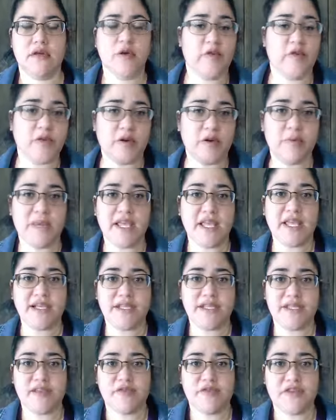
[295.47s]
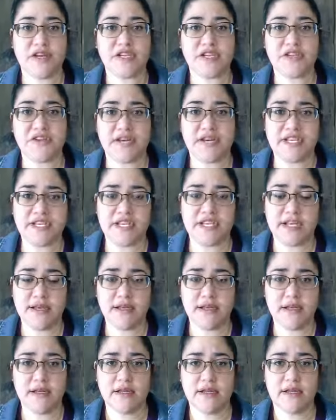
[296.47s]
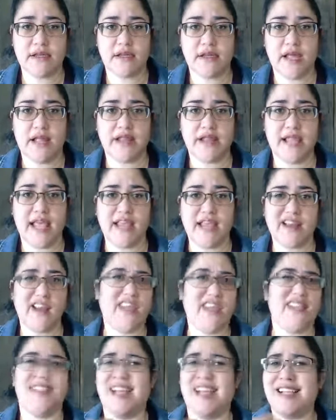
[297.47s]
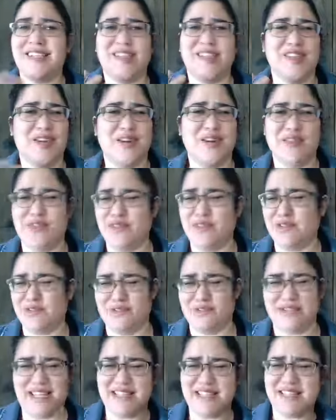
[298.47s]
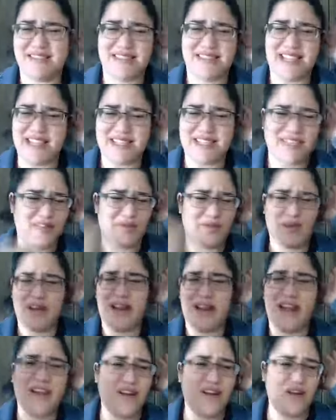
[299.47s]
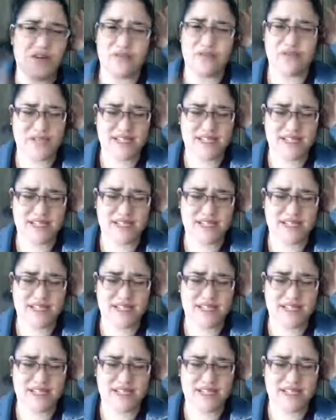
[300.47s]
For me, it's the frustration and the anger. It, that's the go-to. That's that's the one I know.